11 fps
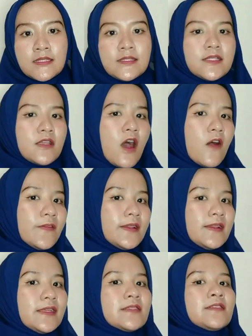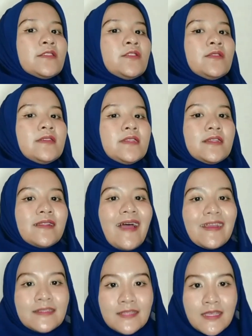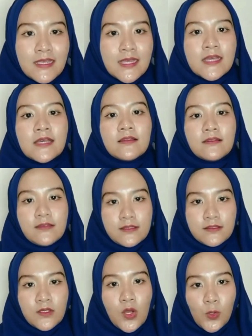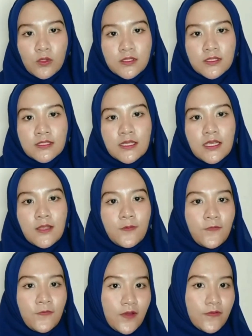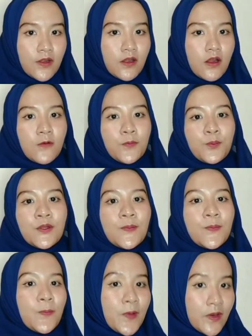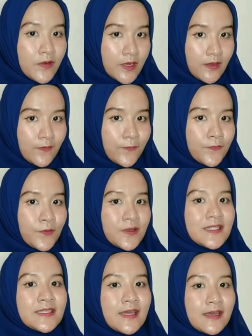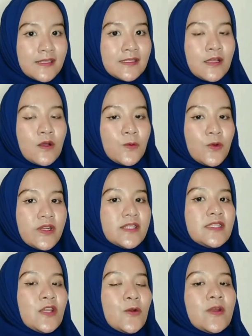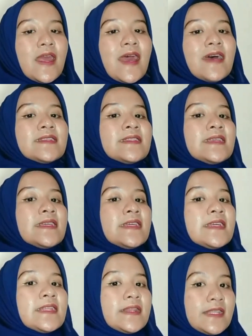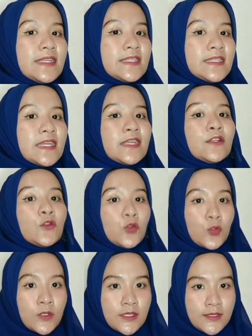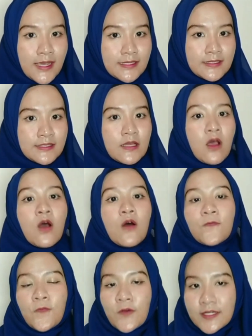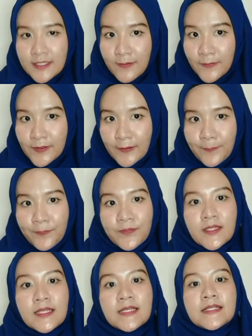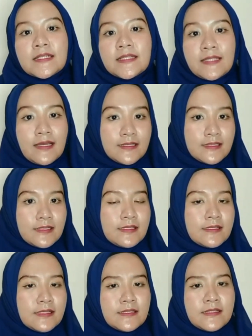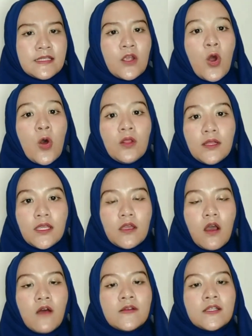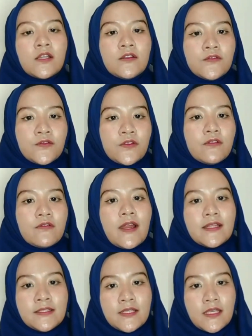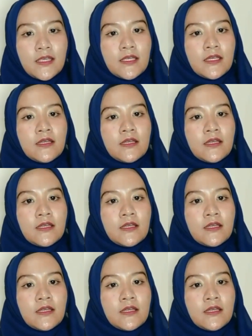This often leads to neglecting the goals in favor of preparing for the test, what is known as teaching to the test. For example, a task consisting only of a control writing,